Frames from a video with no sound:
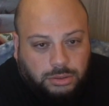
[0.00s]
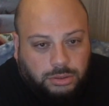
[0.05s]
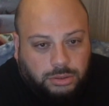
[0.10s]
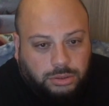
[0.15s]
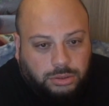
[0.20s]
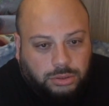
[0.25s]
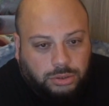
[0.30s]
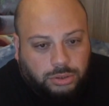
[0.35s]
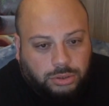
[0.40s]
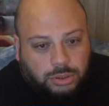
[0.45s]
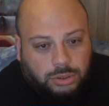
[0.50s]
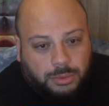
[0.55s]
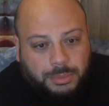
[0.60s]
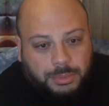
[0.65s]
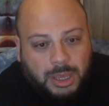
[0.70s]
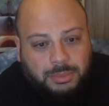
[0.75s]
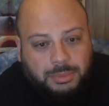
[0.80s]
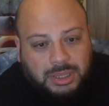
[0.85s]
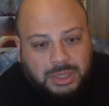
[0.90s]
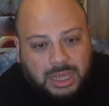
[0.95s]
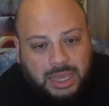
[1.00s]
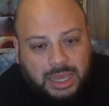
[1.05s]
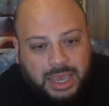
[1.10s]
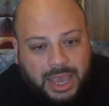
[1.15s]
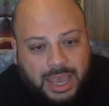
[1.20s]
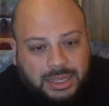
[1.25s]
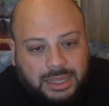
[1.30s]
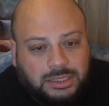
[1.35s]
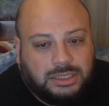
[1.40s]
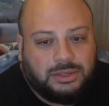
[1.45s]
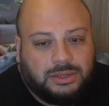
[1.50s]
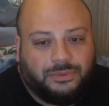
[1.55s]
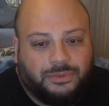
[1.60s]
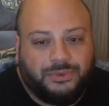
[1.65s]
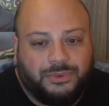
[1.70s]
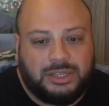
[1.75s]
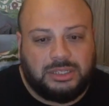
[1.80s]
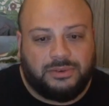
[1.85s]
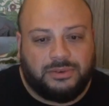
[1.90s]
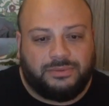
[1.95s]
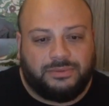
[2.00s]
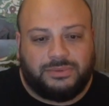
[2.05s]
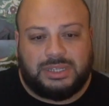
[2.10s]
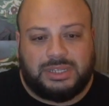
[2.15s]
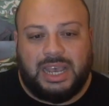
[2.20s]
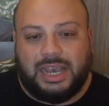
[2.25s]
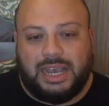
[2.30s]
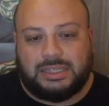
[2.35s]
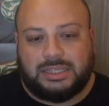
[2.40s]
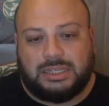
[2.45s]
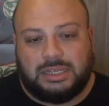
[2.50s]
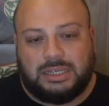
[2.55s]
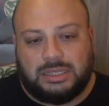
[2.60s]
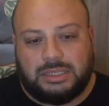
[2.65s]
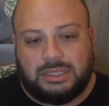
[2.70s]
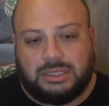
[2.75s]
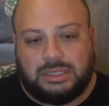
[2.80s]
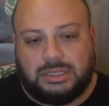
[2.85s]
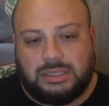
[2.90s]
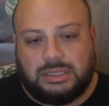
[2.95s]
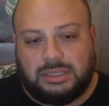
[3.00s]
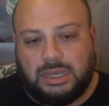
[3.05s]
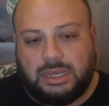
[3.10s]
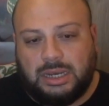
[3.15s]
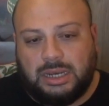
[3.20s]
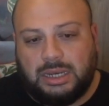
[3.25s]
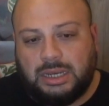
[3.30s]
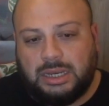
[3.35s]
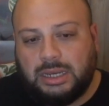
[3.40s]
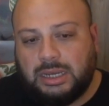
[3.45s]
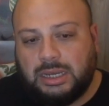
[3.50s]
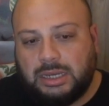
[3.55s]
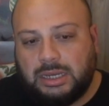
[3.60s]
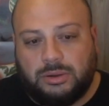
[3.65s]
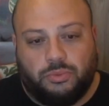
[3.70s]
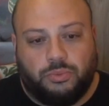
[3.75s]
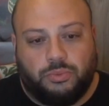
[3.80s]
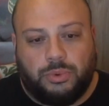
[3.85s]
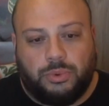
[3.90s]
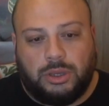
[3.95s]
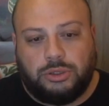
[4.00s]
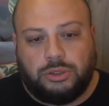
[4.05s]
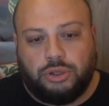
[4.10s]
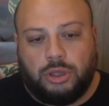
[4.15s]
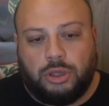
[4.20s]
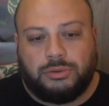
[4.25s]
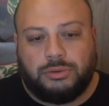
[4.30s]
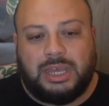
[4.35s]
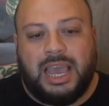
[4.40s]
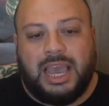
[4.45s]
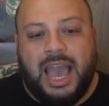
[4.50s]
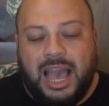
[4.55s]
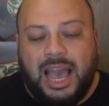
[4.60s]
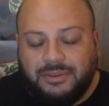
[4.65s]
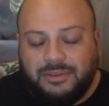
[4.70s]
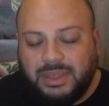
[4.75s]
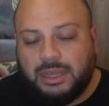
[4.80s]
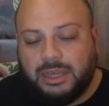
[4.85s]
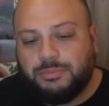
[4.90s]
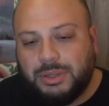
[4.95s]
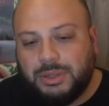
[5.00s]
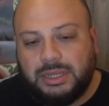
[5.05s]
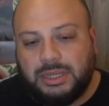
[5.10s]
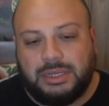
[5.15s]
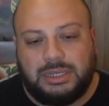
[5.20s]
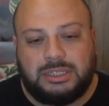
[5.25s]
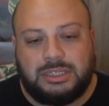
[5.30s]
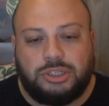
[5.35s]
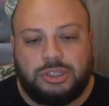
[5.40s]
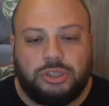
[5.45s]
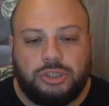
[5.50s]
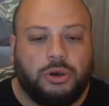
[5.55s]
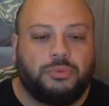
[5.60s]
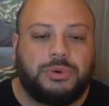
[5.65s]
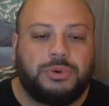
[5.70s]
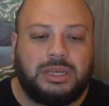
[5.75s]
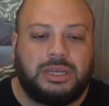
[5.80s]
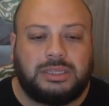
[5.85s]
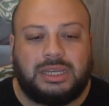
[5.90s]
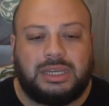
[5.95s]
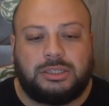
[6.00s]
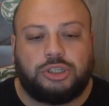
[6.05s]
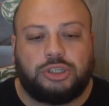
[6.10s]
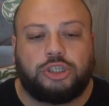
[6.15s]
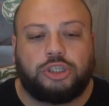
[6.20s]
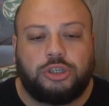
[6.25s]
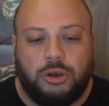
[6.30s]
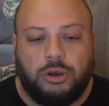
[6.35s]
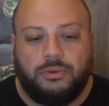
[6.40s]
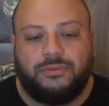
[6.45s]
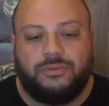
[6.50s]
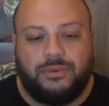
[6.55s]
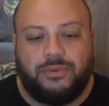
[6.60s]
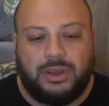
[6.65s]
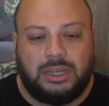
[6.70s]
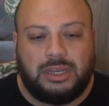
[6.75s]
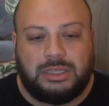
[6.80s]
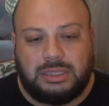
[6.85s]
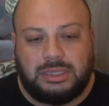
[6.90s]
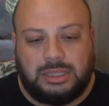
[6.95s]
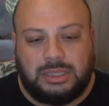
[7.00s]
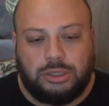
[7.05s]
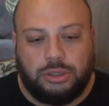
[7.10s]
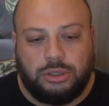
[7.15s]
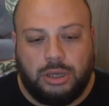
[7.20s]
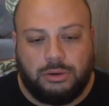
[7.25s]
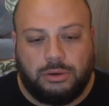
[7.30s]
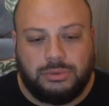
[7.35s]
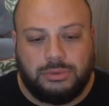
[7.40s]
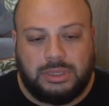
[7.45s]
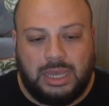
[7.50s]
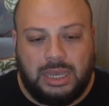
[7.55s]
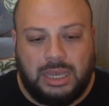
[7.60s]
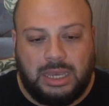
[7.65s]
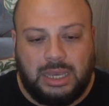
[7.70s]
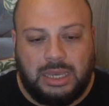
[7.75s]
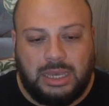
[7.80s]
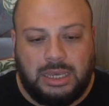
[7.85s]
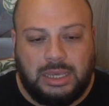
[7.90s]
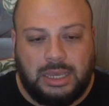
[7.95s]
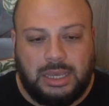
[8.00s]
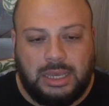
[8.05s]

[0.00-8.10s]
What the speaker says: Maybe they get defensive tactic you know, they have that. It's so weird. It's so, you know, they,